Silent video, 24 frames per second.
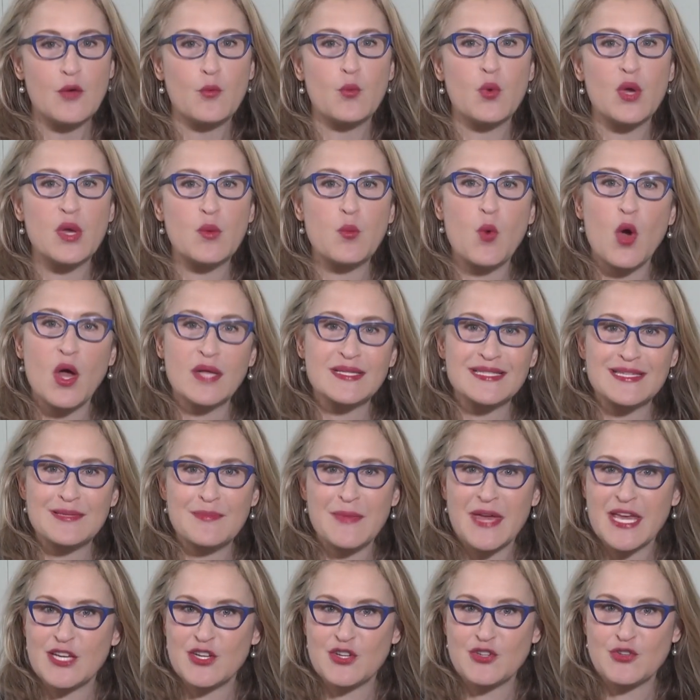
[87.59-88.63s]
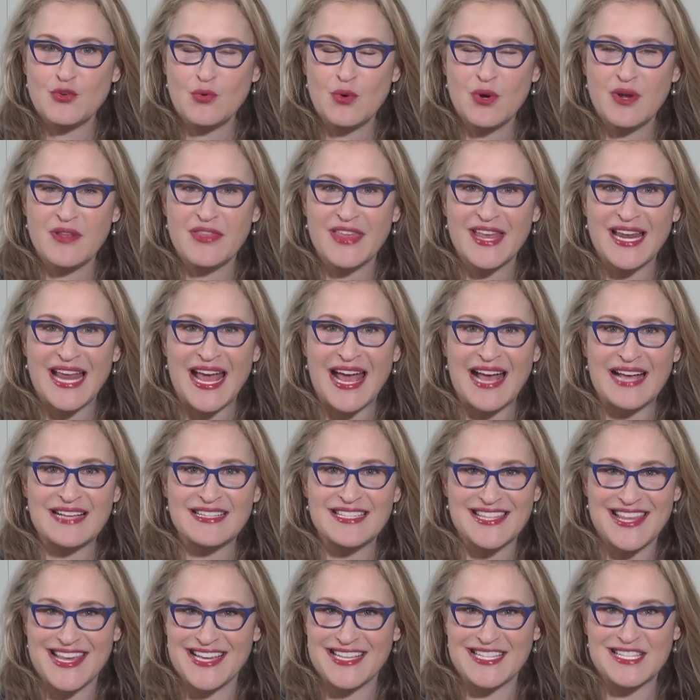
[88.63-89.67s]
We want to make sure that
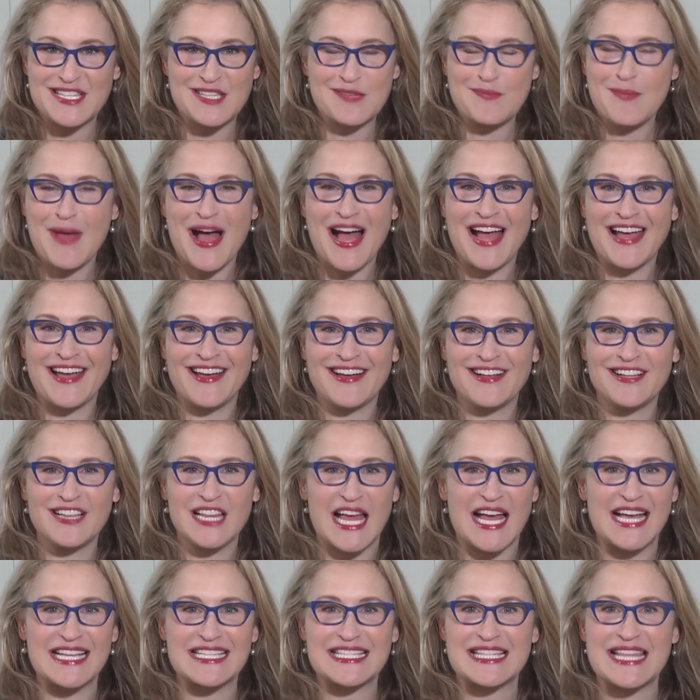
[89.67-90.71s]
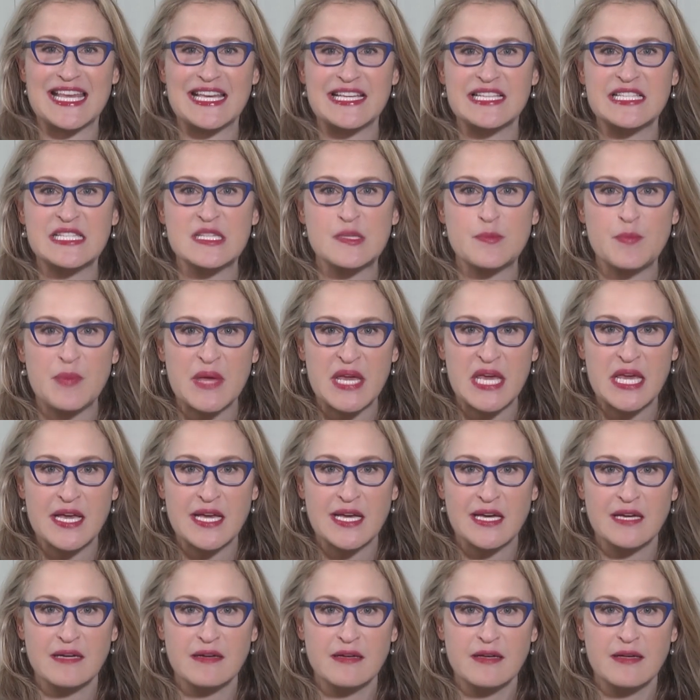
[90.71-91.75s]
as they smile, as they
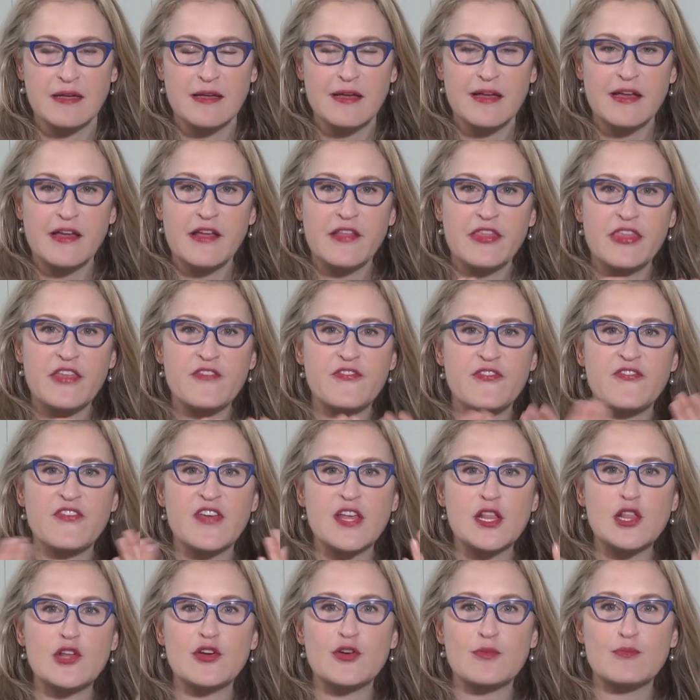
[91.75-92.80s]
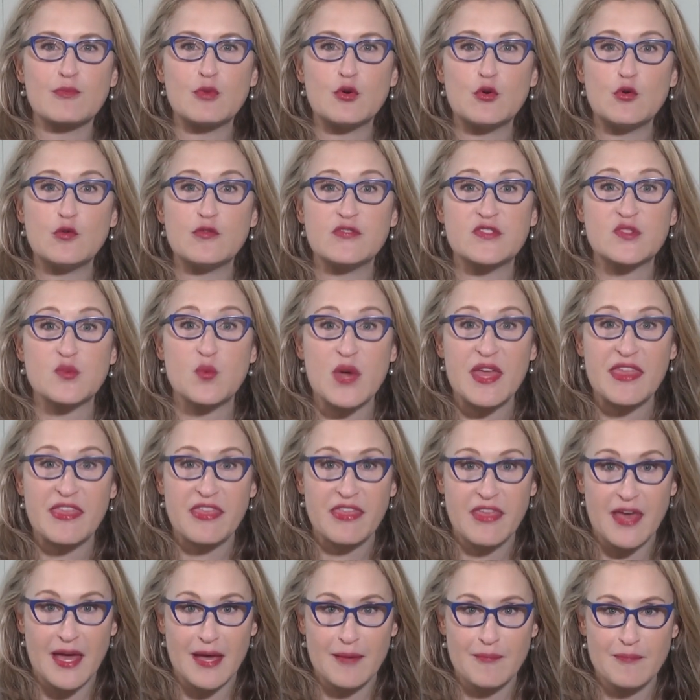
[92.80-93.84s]
speak, the filler moves
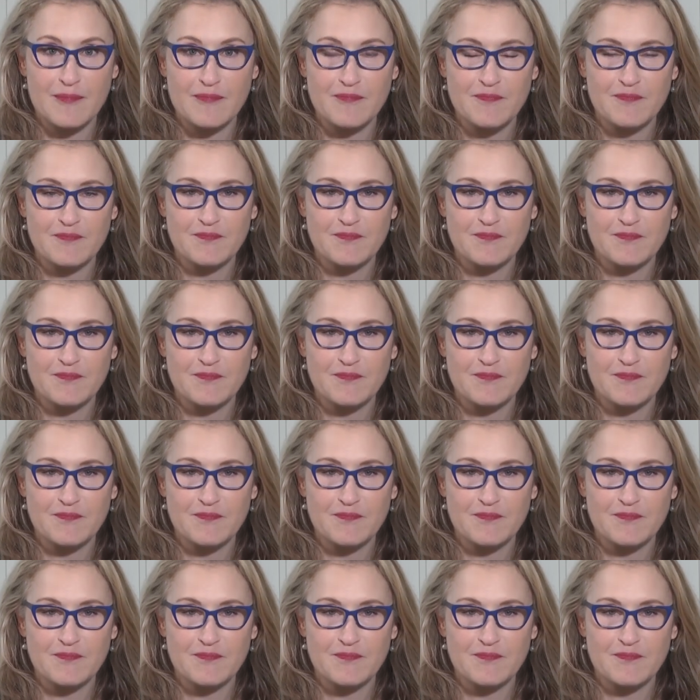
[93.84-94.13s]
with them.